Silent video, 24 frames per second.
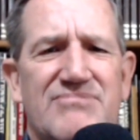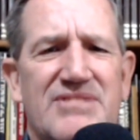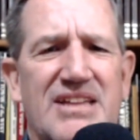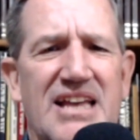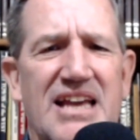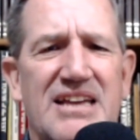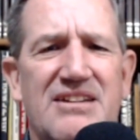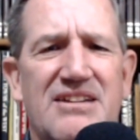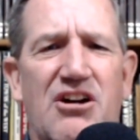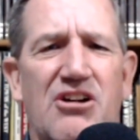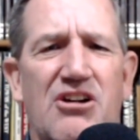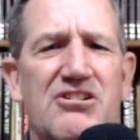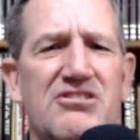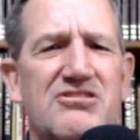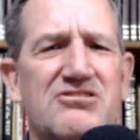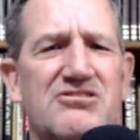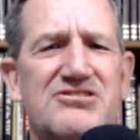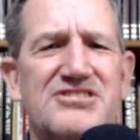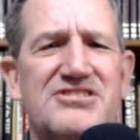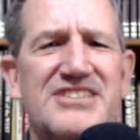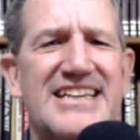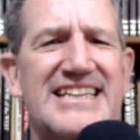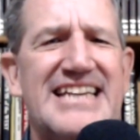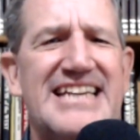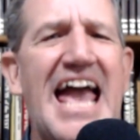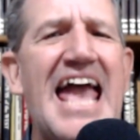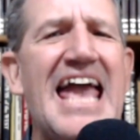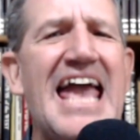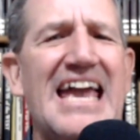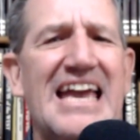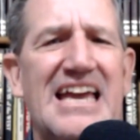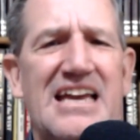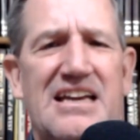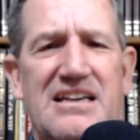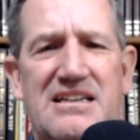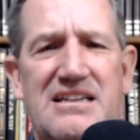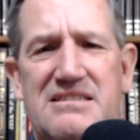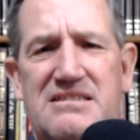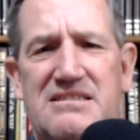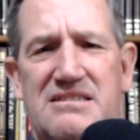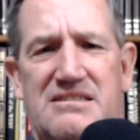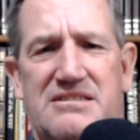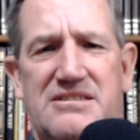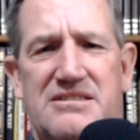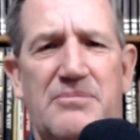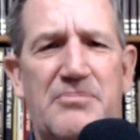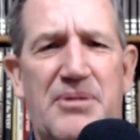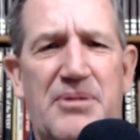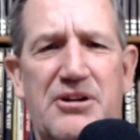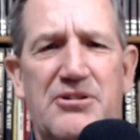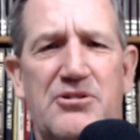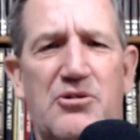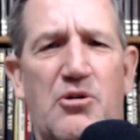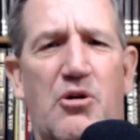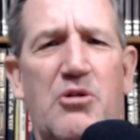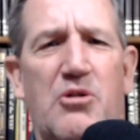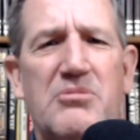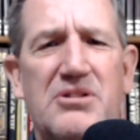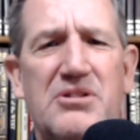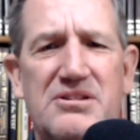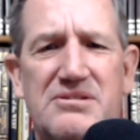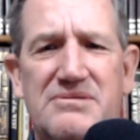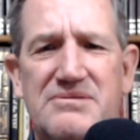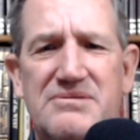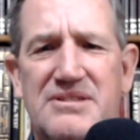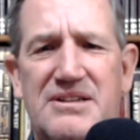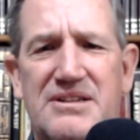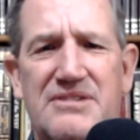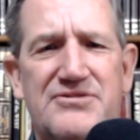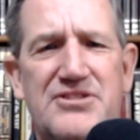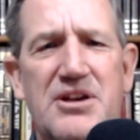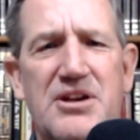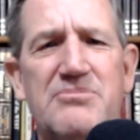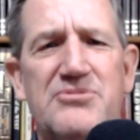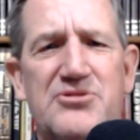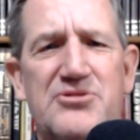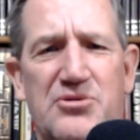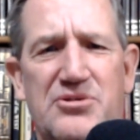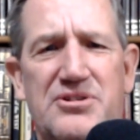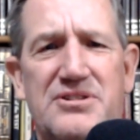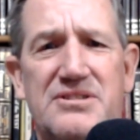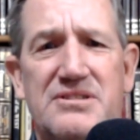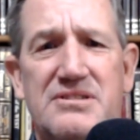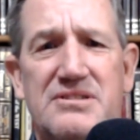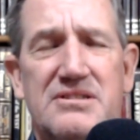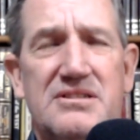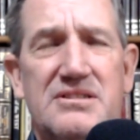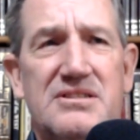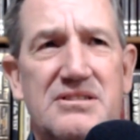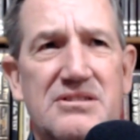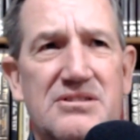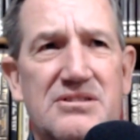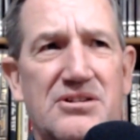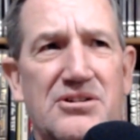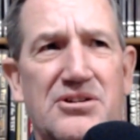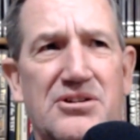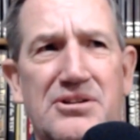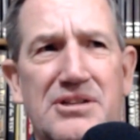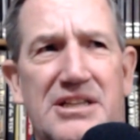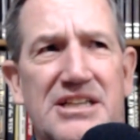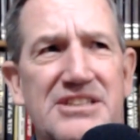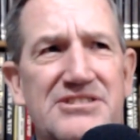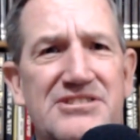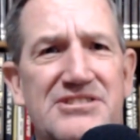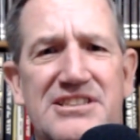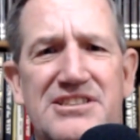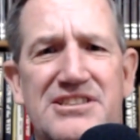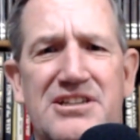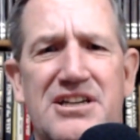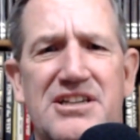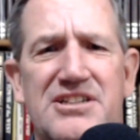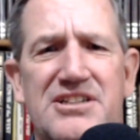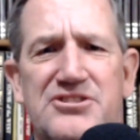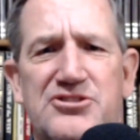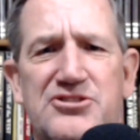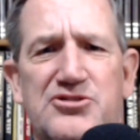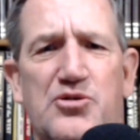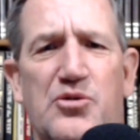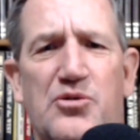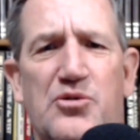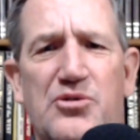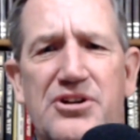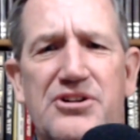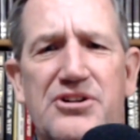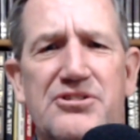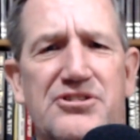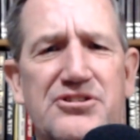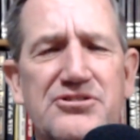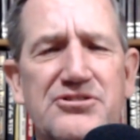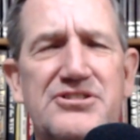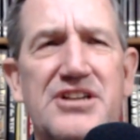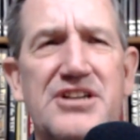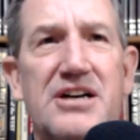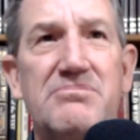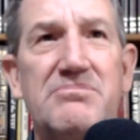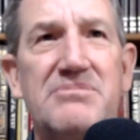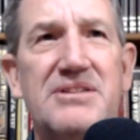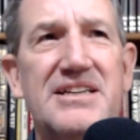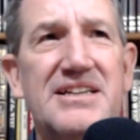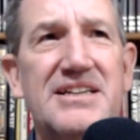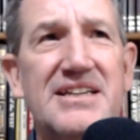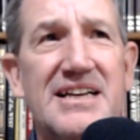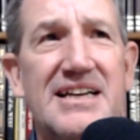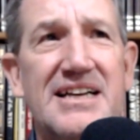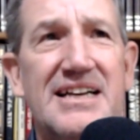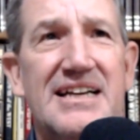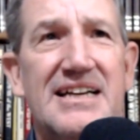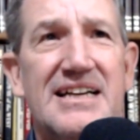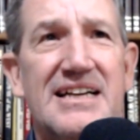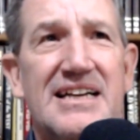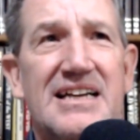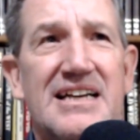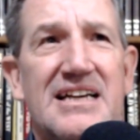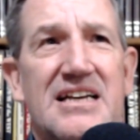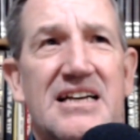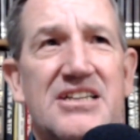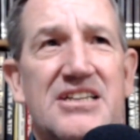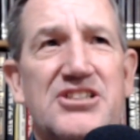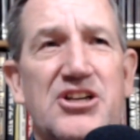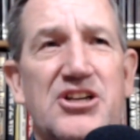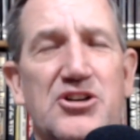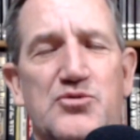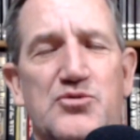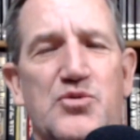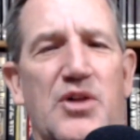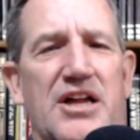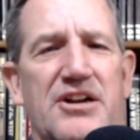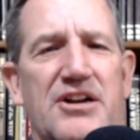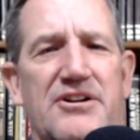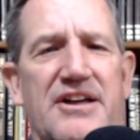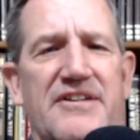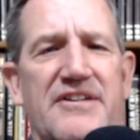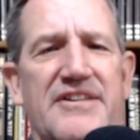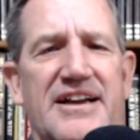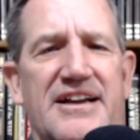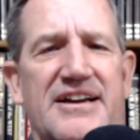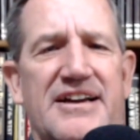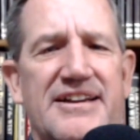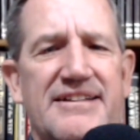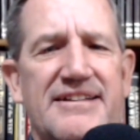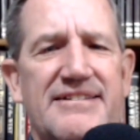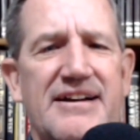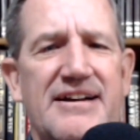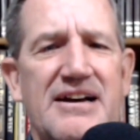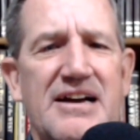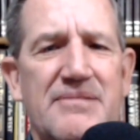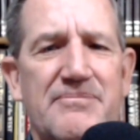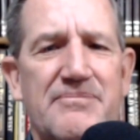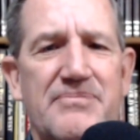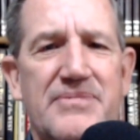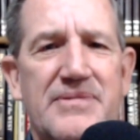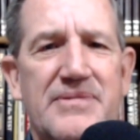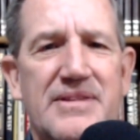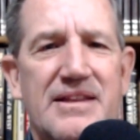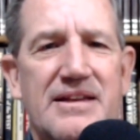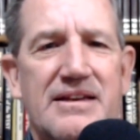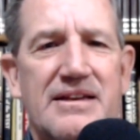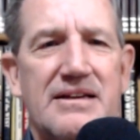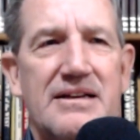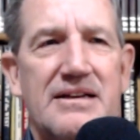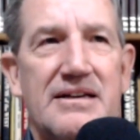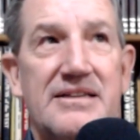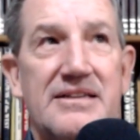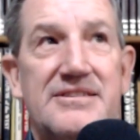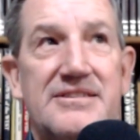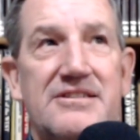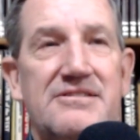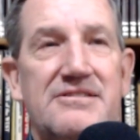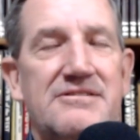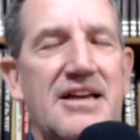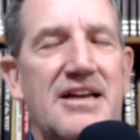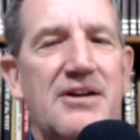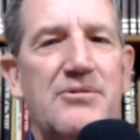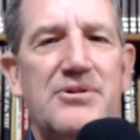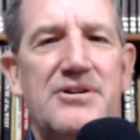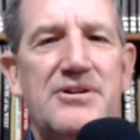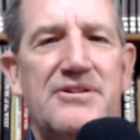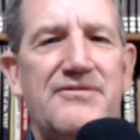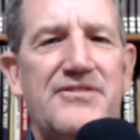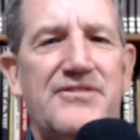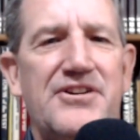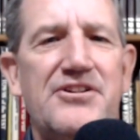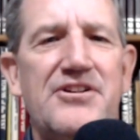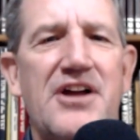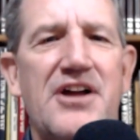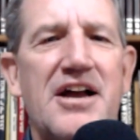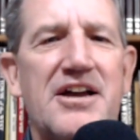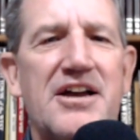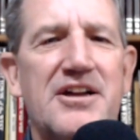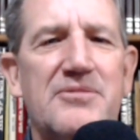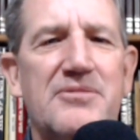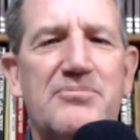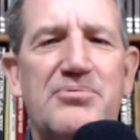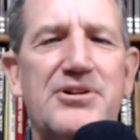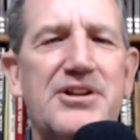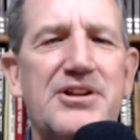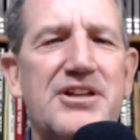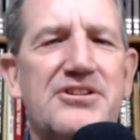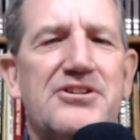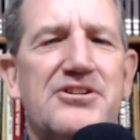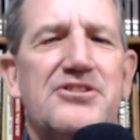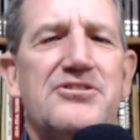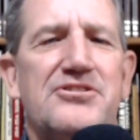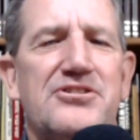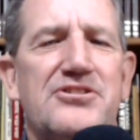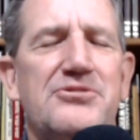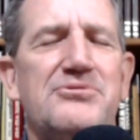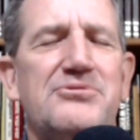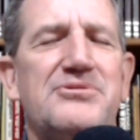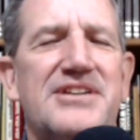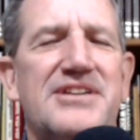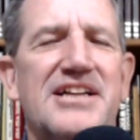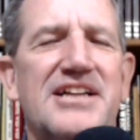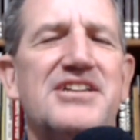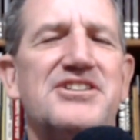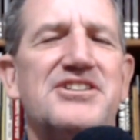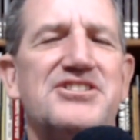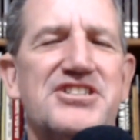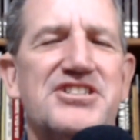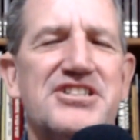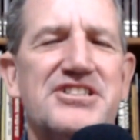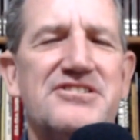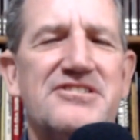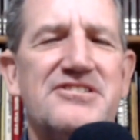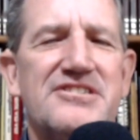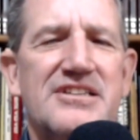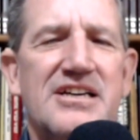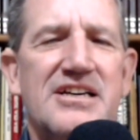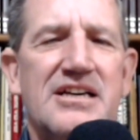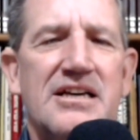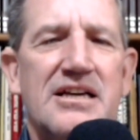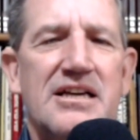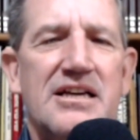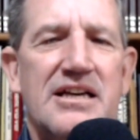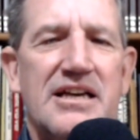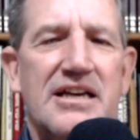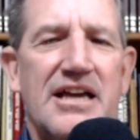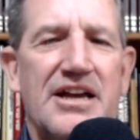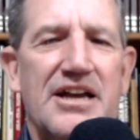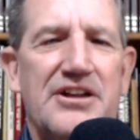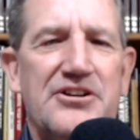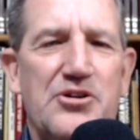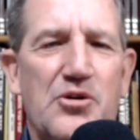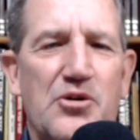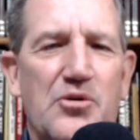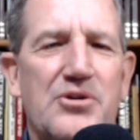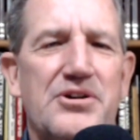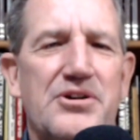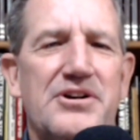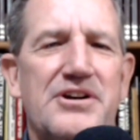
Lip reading: 10 articles a day on the paranormal of some sort, or at least look at a story or do something. She goes, well, I don't have that kind of time. I said, okay, well, if you're not going to put in your due diligence and you're